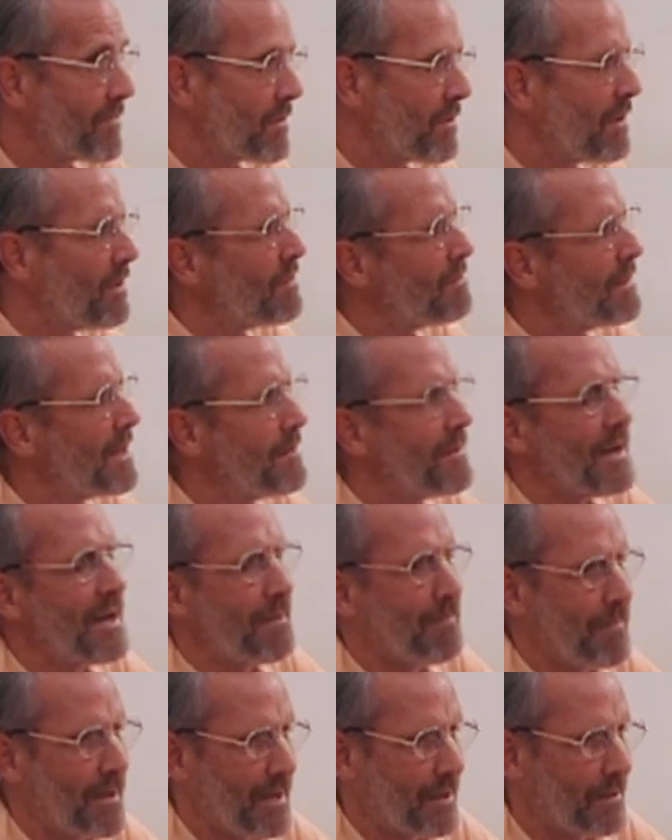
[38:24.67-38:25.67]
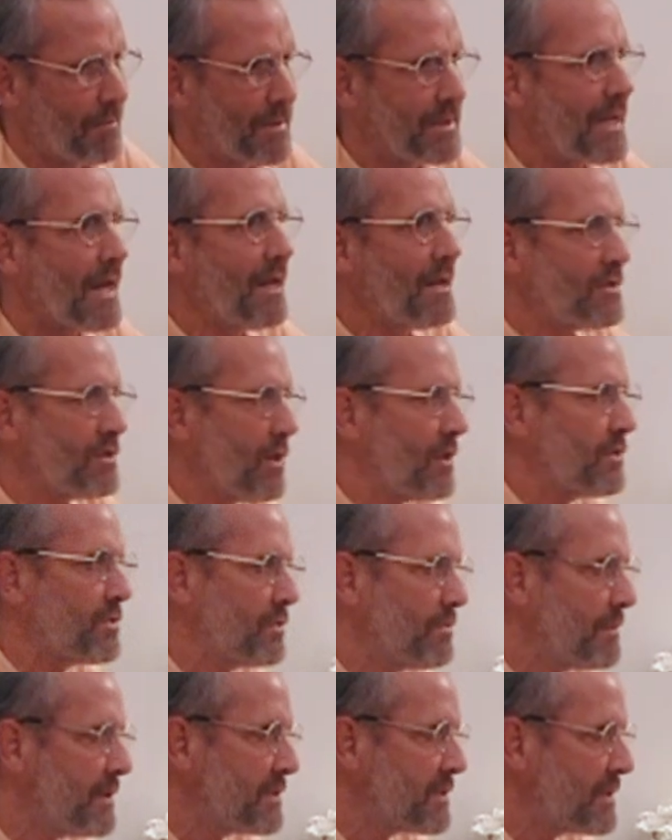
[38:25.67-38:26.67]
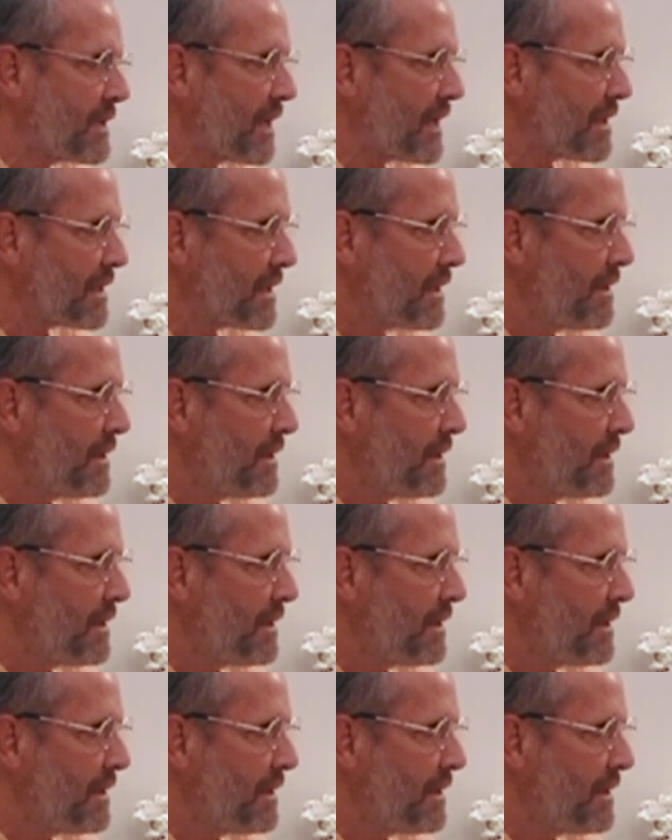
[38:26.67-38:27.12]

No, maybe not bigger, but that is also a mistake.